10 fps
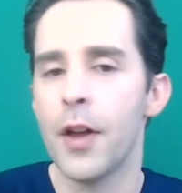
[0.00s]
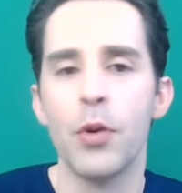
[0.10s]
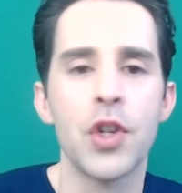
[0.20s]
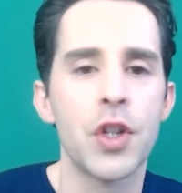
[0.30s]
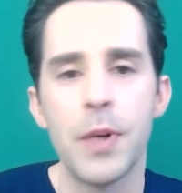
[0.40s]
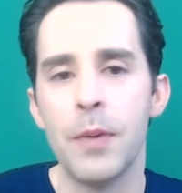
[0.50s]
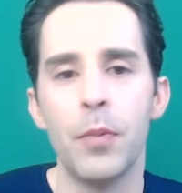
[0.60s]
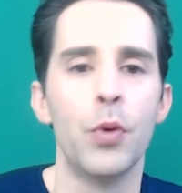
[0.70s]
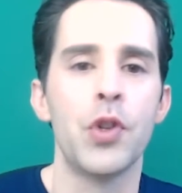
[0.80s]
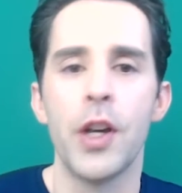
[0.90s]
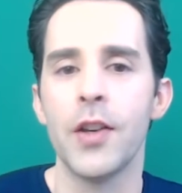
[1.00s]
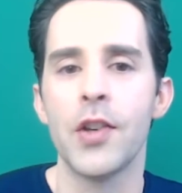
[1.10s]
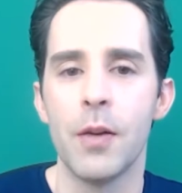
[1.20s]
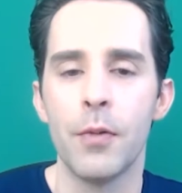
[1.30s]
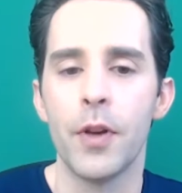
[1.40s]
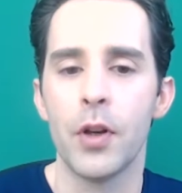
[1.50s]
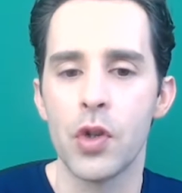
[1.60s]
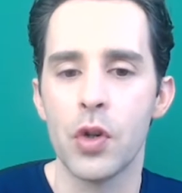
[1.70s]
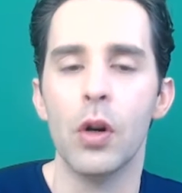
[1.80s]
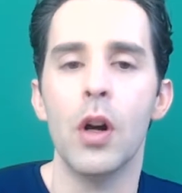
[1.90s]
thousands of people who say the same thing.
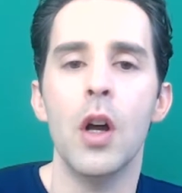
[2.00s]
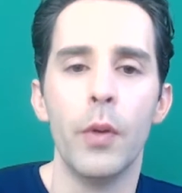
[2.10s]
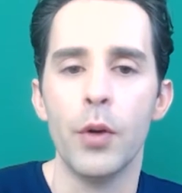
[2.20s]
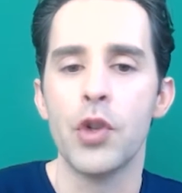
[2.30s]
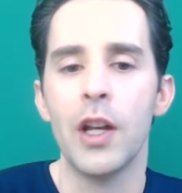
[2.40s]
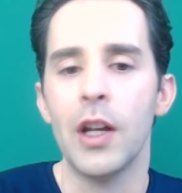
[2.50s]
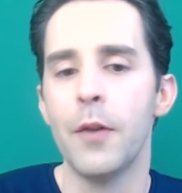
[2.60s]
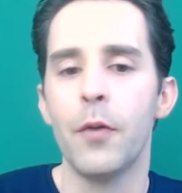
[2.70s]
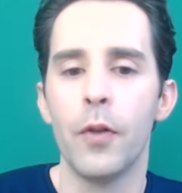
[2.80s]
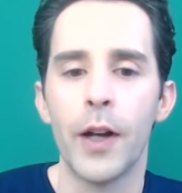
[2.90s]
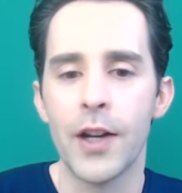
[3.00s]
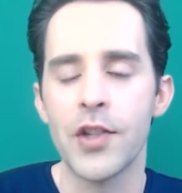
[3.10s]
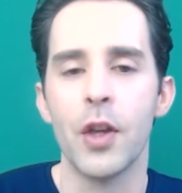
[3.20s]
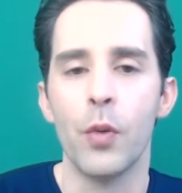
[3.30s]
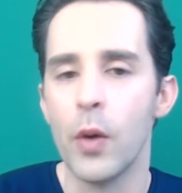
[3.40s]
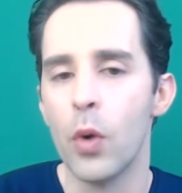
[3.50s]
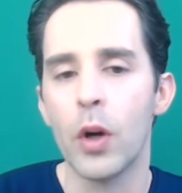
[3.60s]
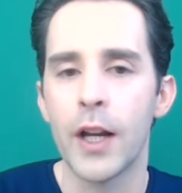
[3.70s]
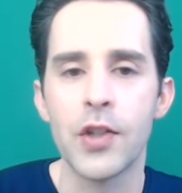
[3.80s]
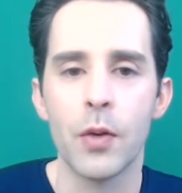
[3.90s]
So when you say life gets in the way,
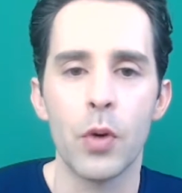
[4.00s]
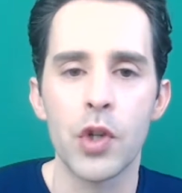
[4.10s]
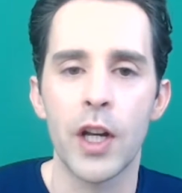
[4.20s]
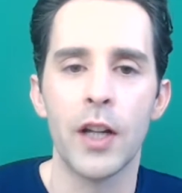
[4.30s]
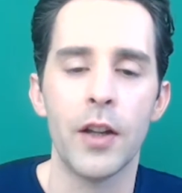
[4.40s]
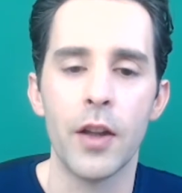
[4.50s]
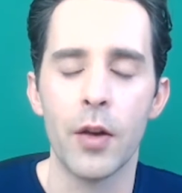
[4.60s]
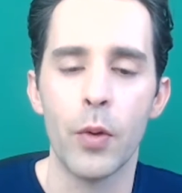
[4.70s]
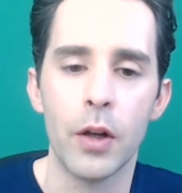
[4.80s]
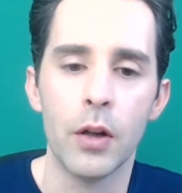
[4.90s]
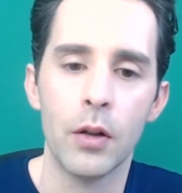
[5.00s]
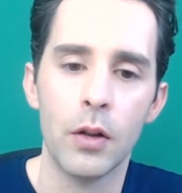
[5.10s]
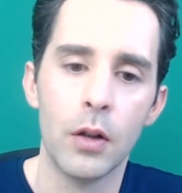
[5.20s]
what's getting in the way?